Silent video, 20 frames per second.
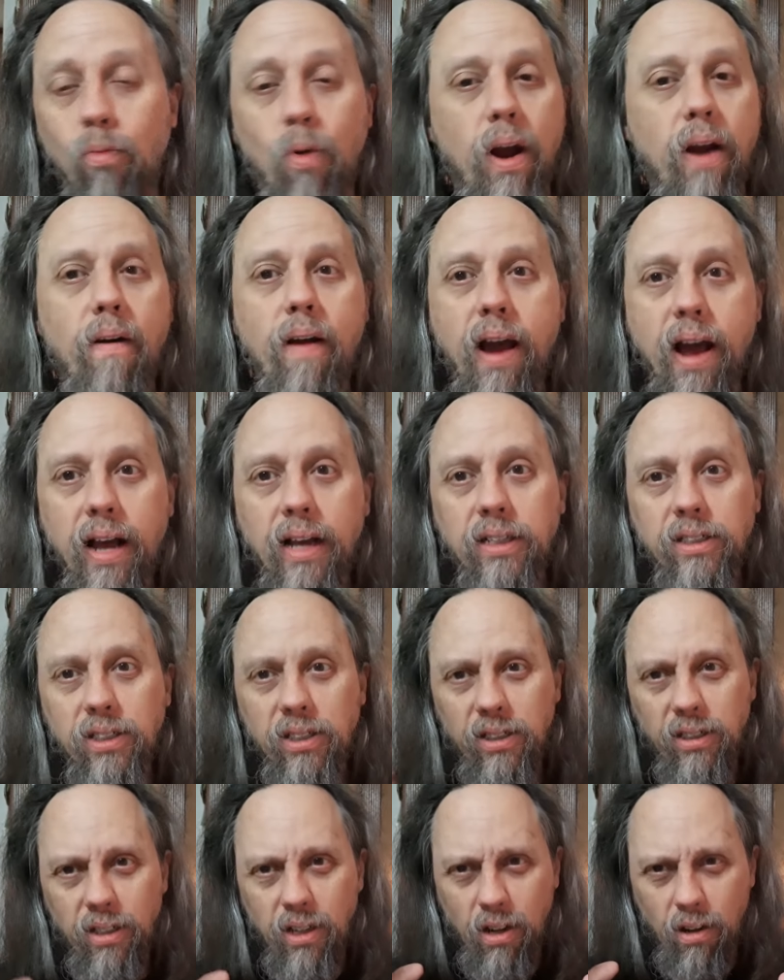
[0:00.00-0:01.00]

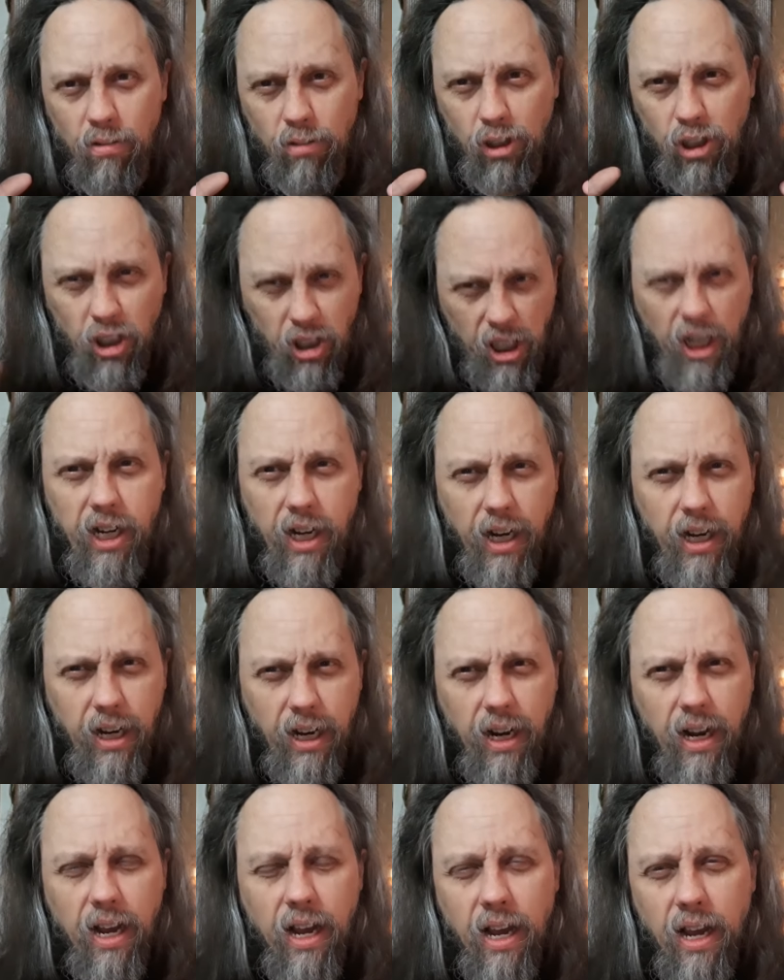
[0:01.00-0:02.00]
Whereas, you know,
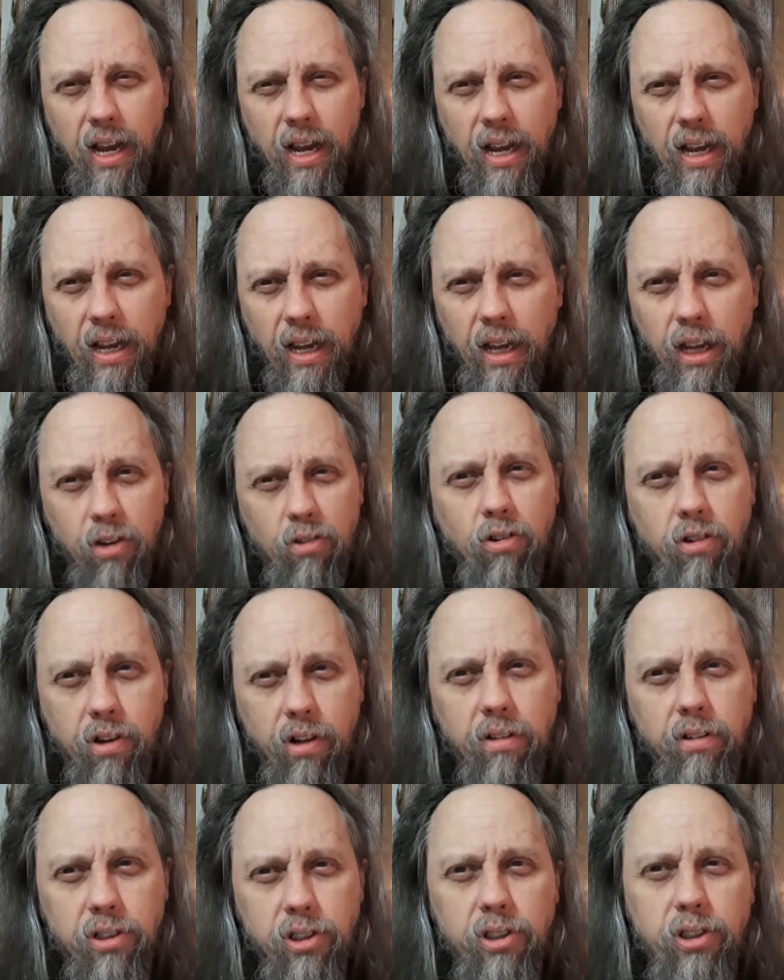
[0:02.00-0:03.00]
she
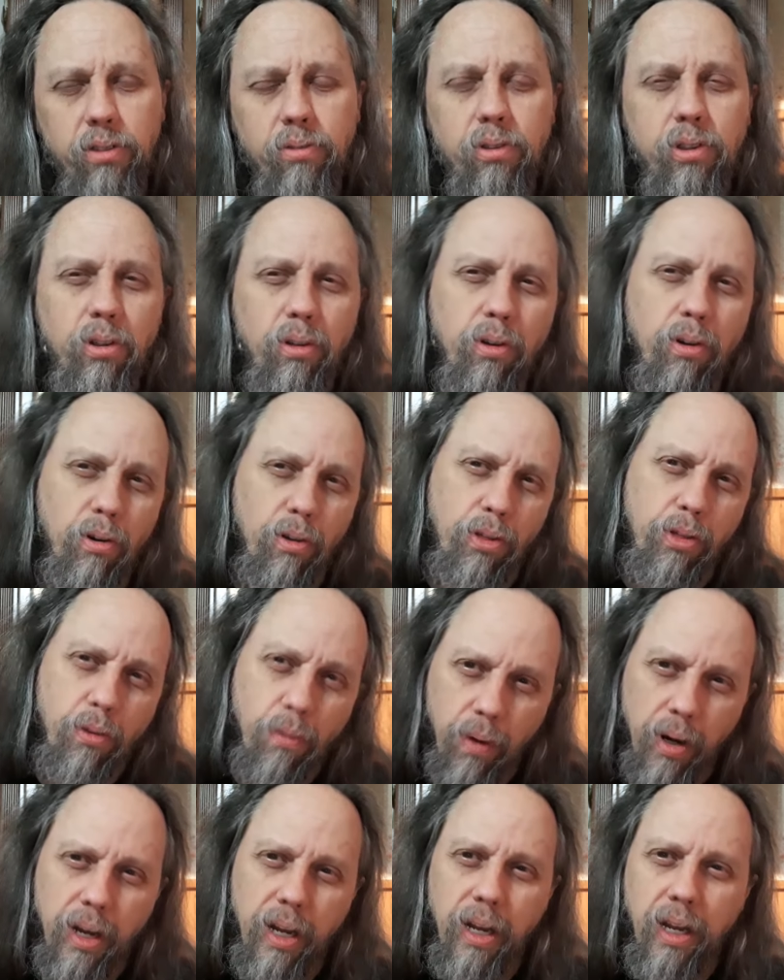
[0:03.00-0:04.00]
introduced you to your
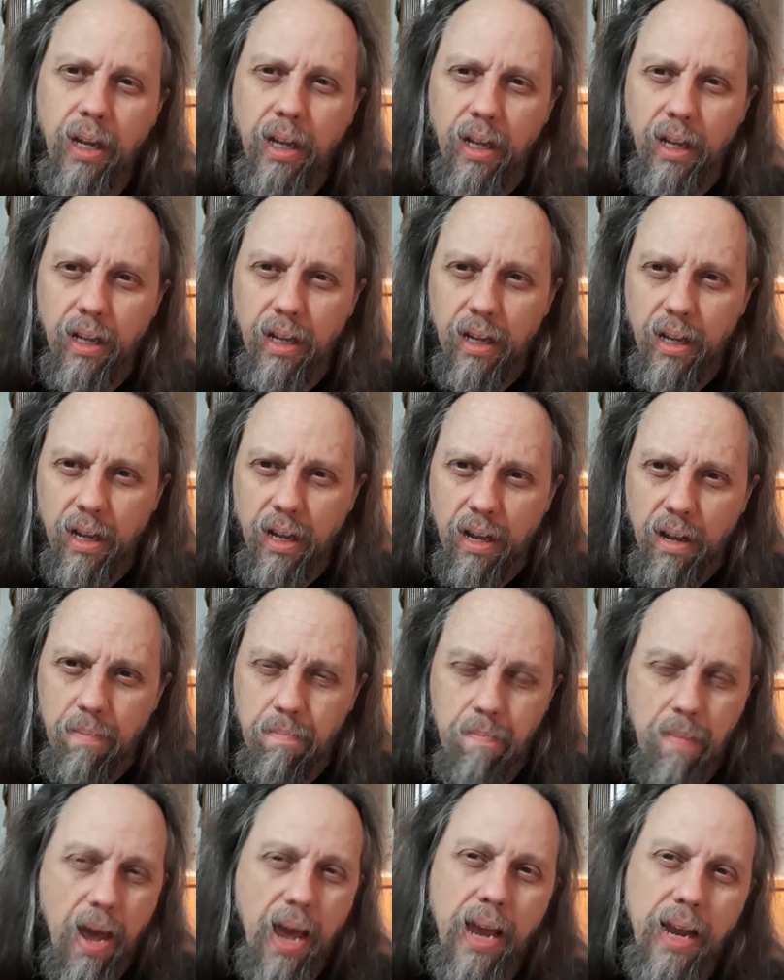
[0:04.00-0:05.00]
three
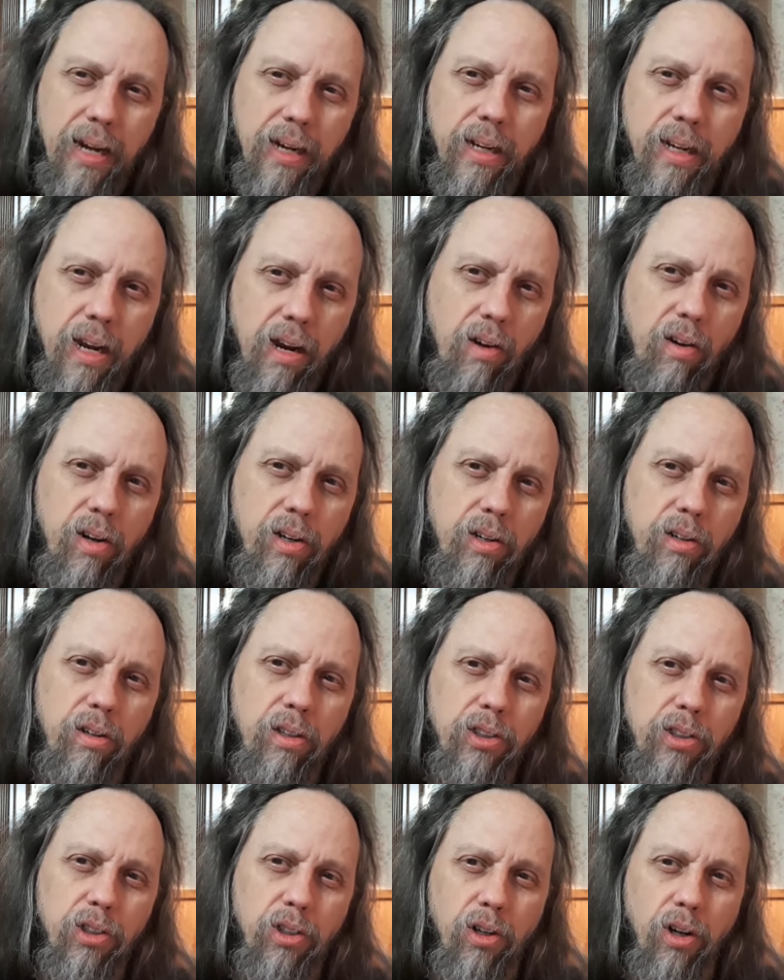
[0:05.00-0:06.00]
main
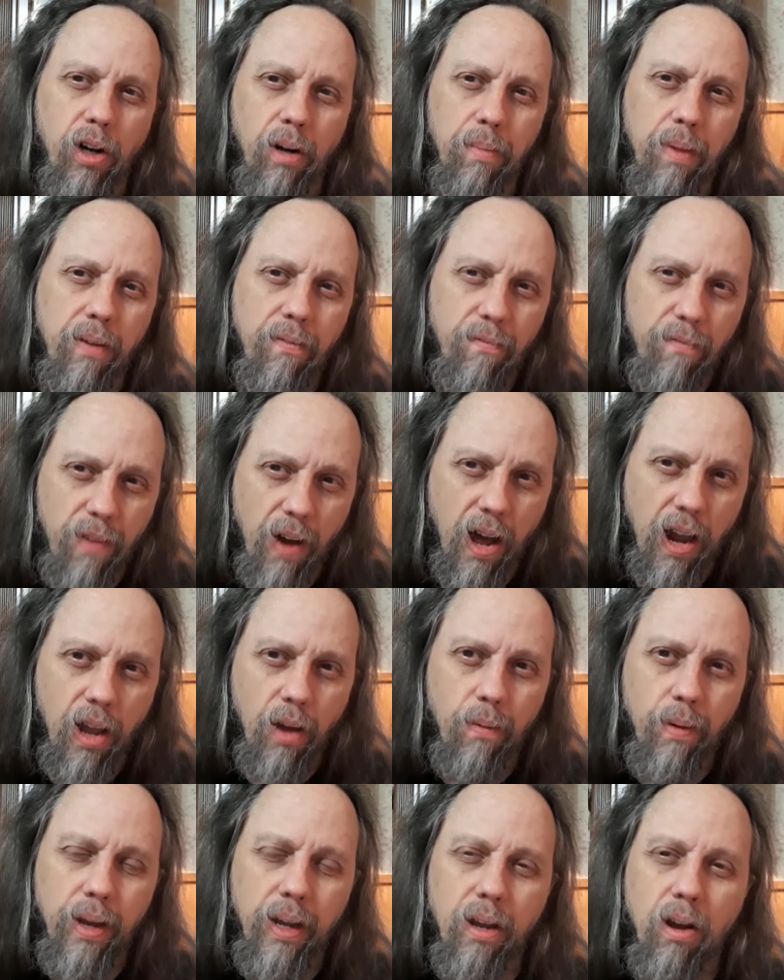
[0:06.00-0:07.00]
characters you're going to be
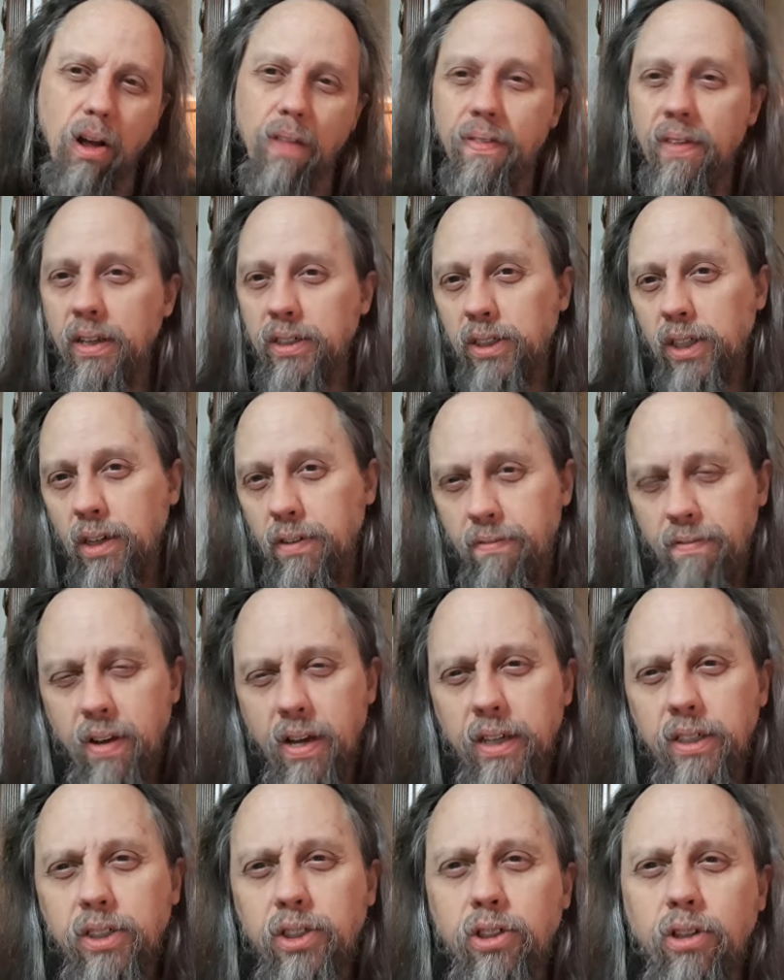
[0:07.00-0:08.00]
following on this
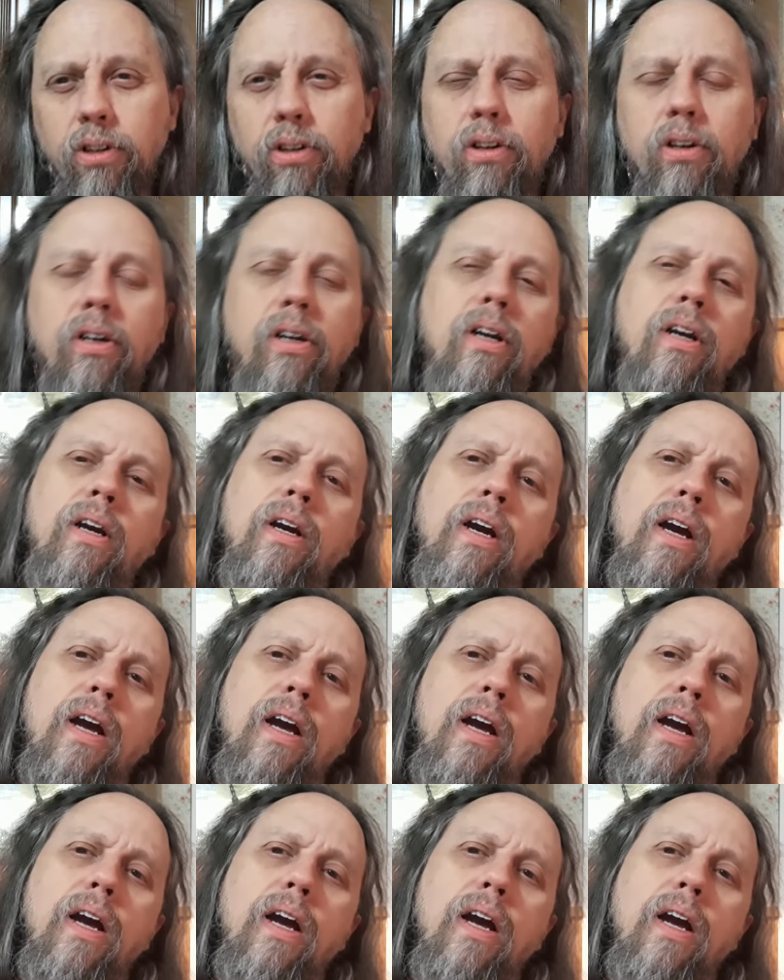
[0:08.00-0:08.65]
adventure,